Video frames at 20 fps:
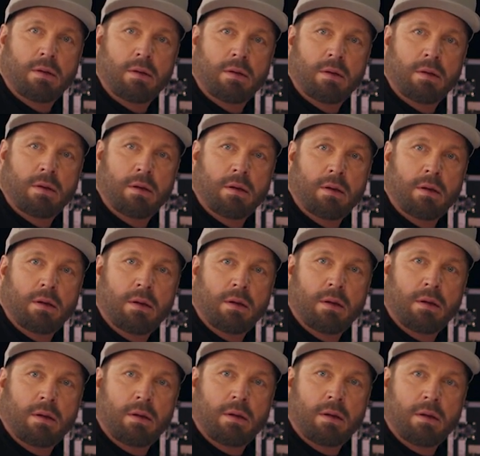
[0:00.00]

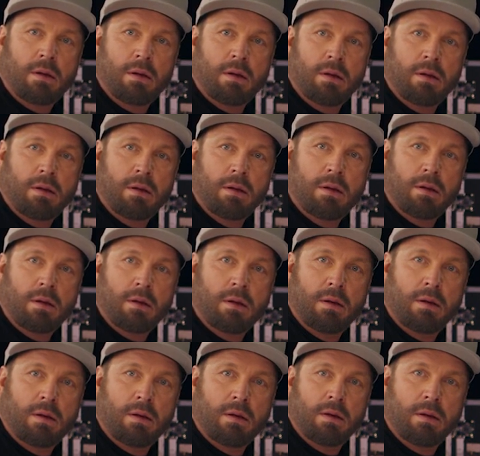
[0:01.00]

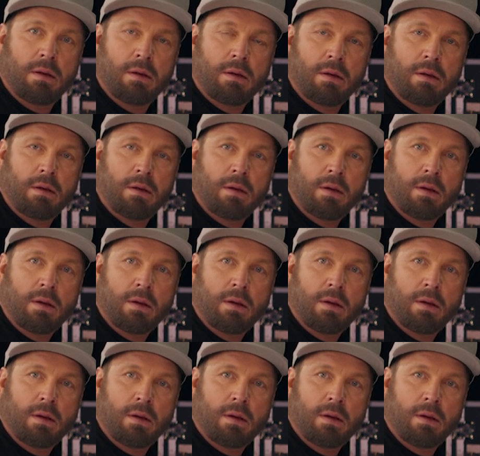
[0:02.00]
(silent)